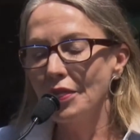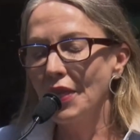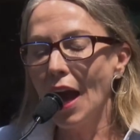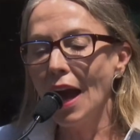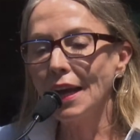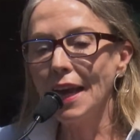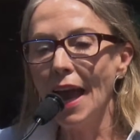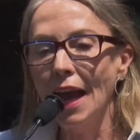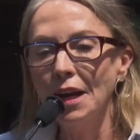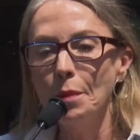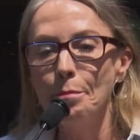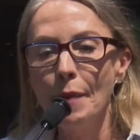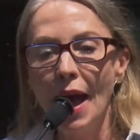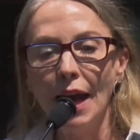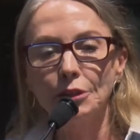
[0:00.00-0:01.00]
I can't
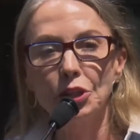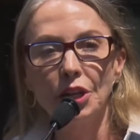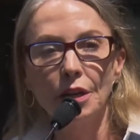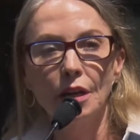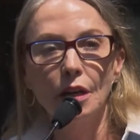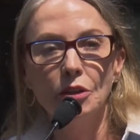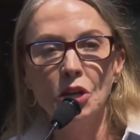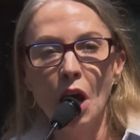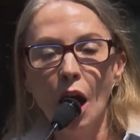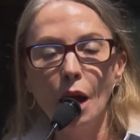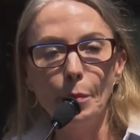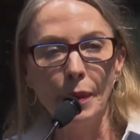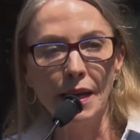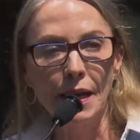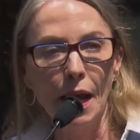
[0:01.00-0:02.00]
imagine not
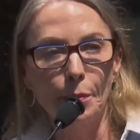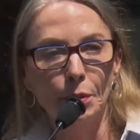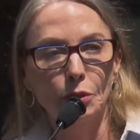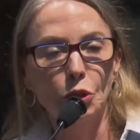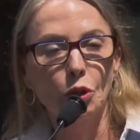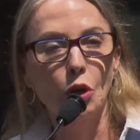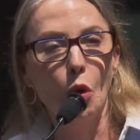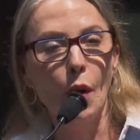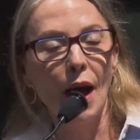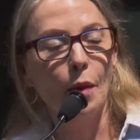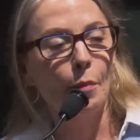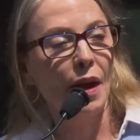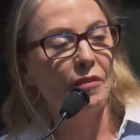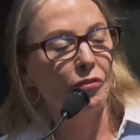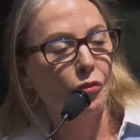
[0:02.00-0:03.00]
being able to go out
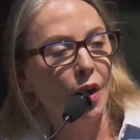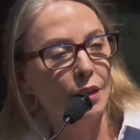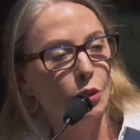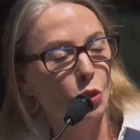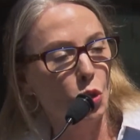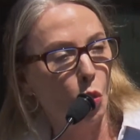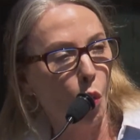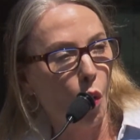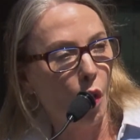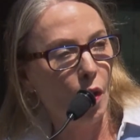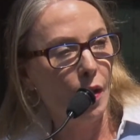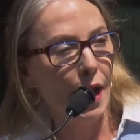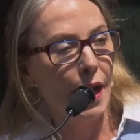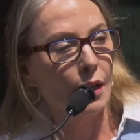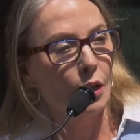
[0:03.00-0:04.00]
my front
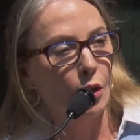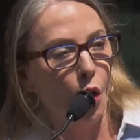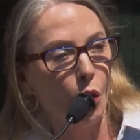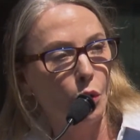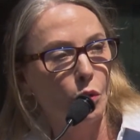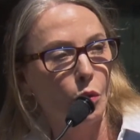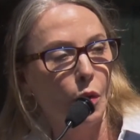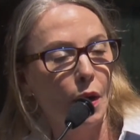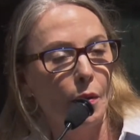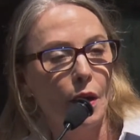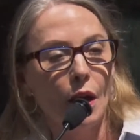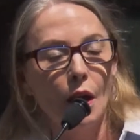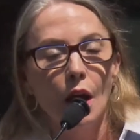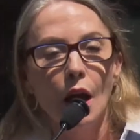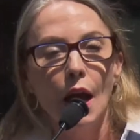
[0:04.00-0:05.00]
door and go to
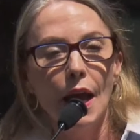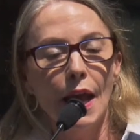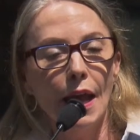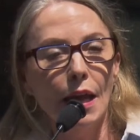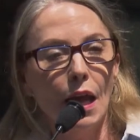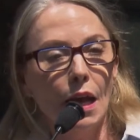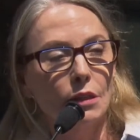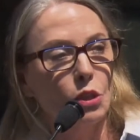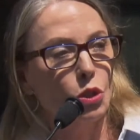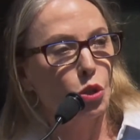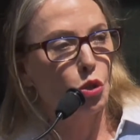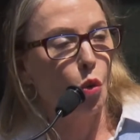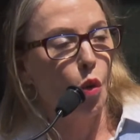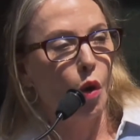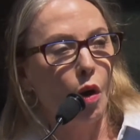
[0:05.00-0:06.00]
a
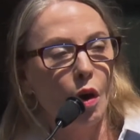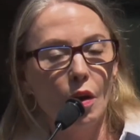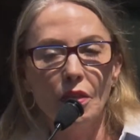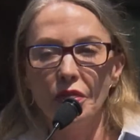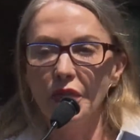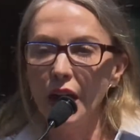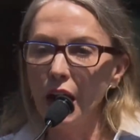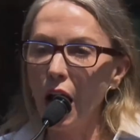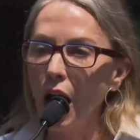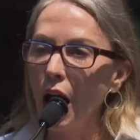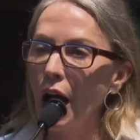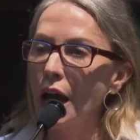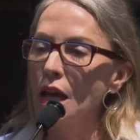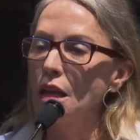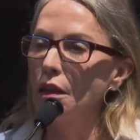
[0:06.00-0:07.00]
store that
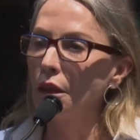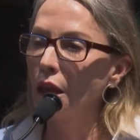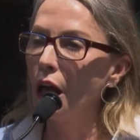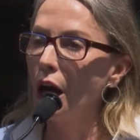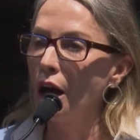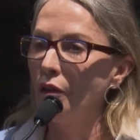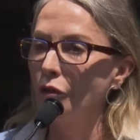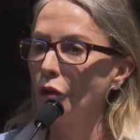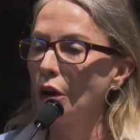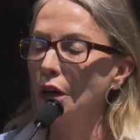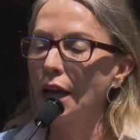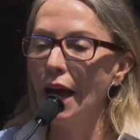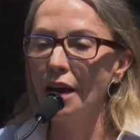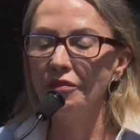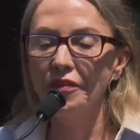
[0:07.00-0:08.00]
I love or a
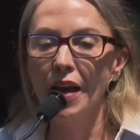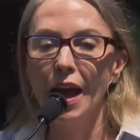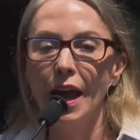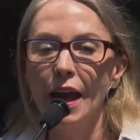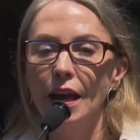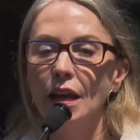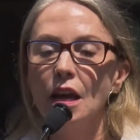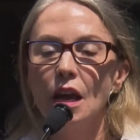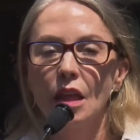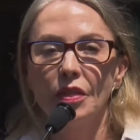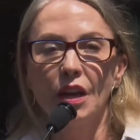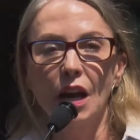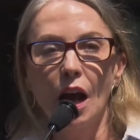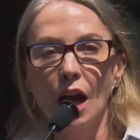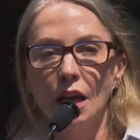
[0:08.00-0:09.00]
cafe
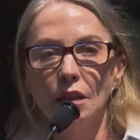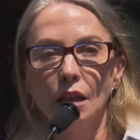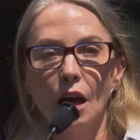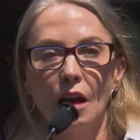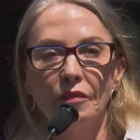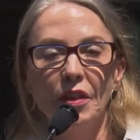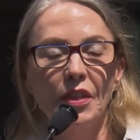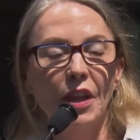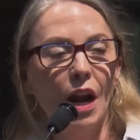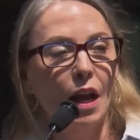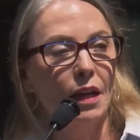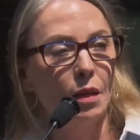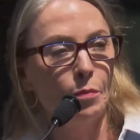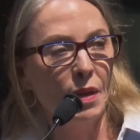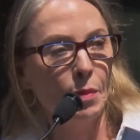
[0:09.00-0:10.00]
that I love and that I
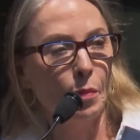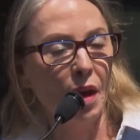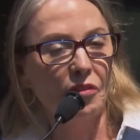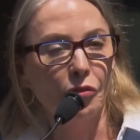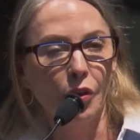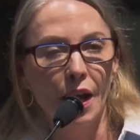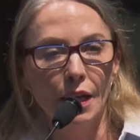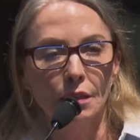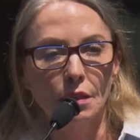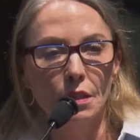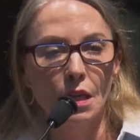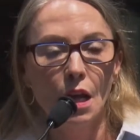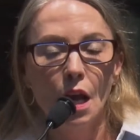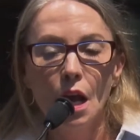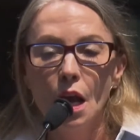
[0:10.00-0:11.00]
can meet my friends.
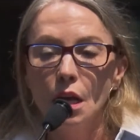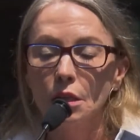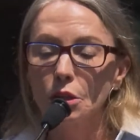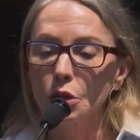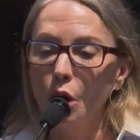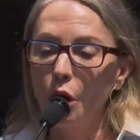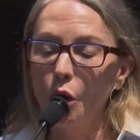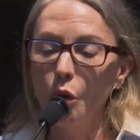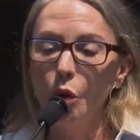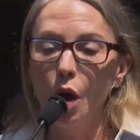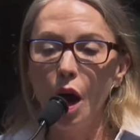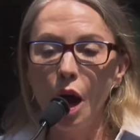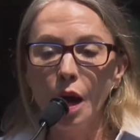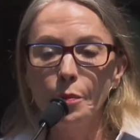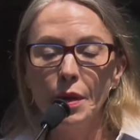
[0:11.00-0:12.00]
So
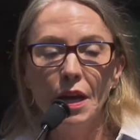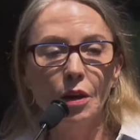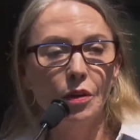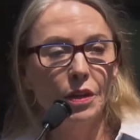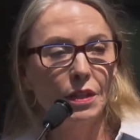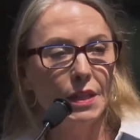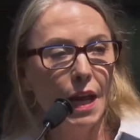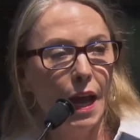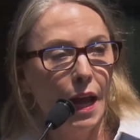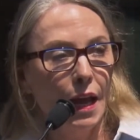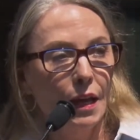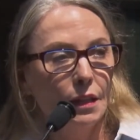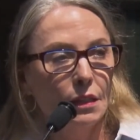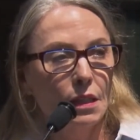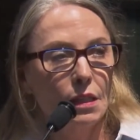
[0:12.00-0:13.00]
I'm here
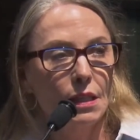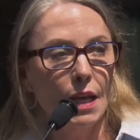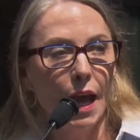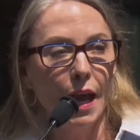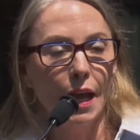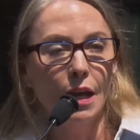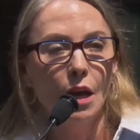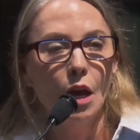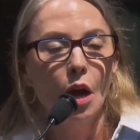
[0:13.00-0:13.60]
today to say,